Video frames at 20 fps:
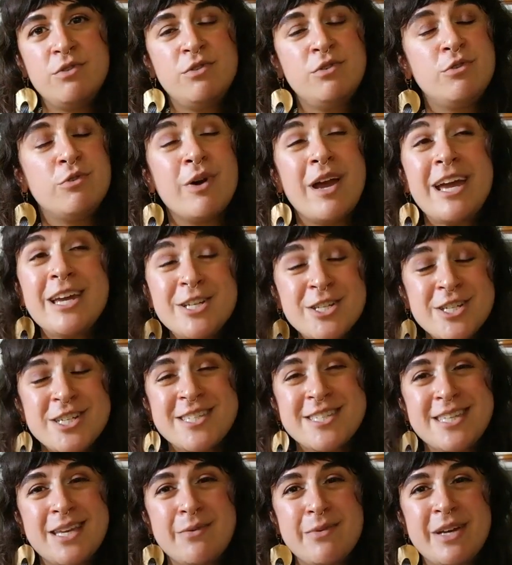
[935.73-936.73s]

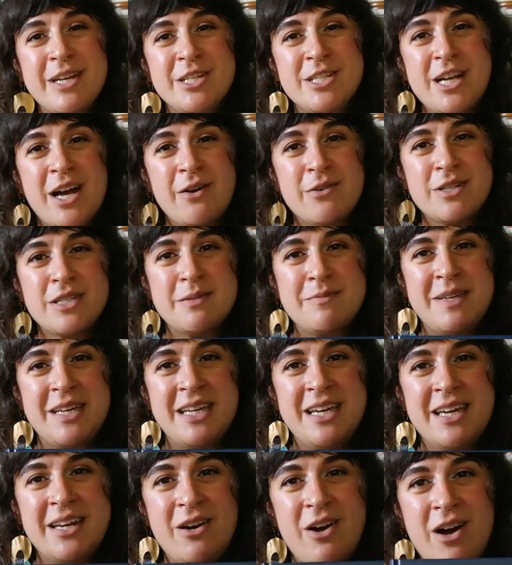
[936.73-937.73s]
graciously reached out to me
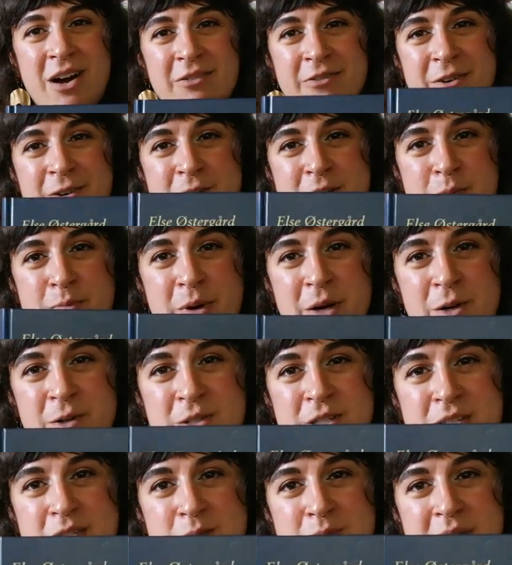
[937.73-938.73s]
and offered to
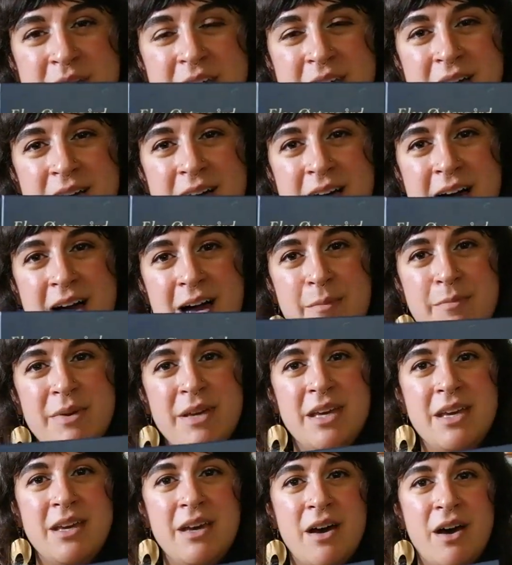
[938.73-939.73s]
purchase me a
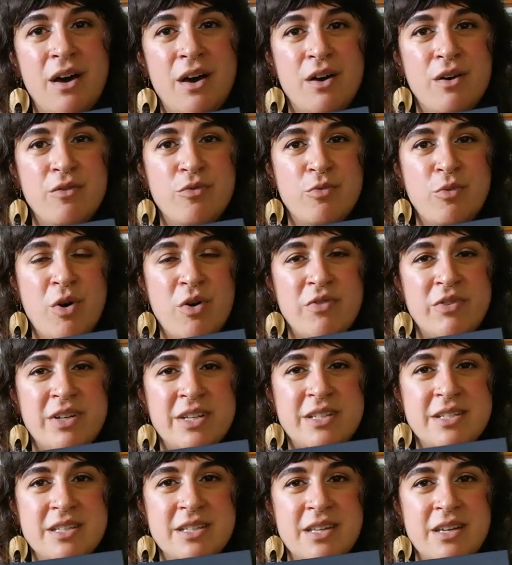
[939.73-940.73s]
copy of Woven
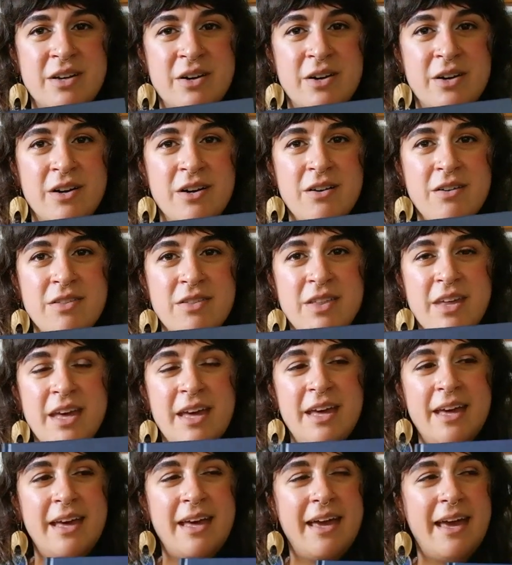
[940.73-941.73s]
into the Earth.
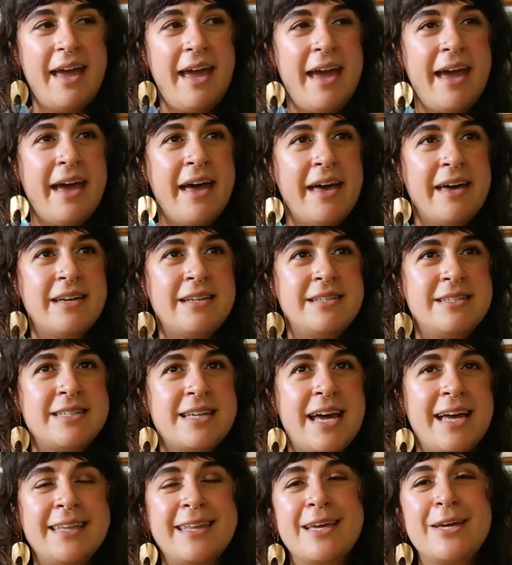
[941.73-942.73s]
And
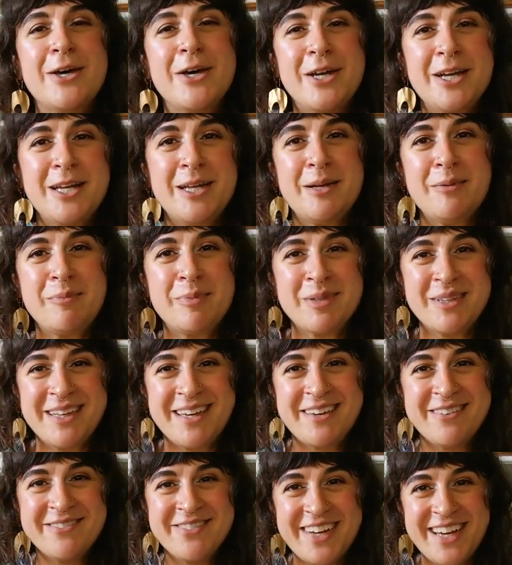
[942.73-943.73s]
I like couldn't
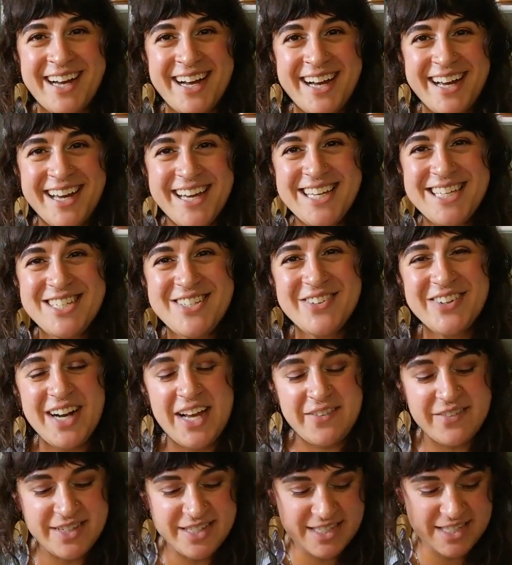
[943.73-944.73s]
believe my eyes when I
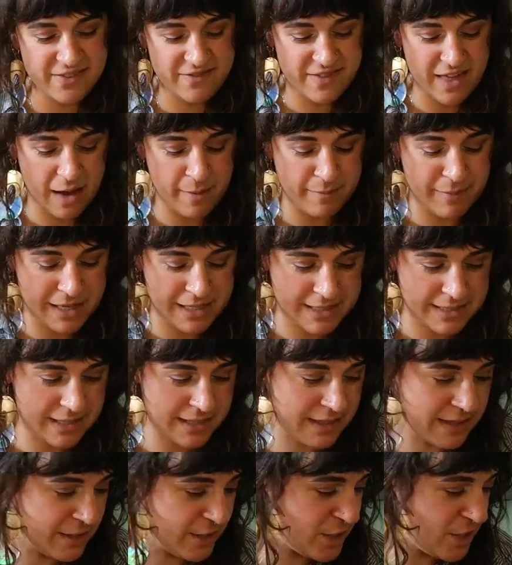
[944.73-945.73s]
received that
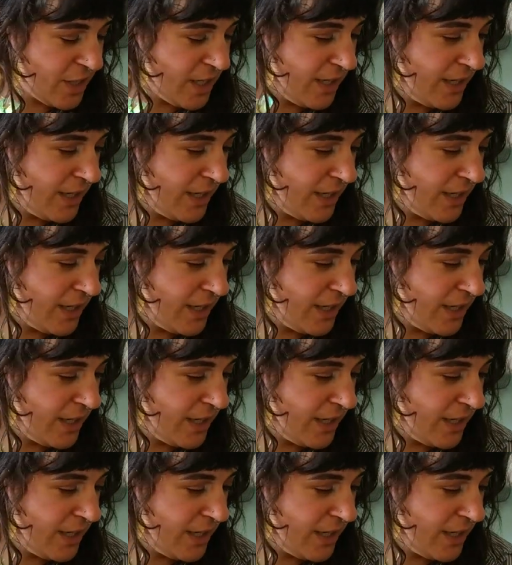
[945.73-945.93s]
message.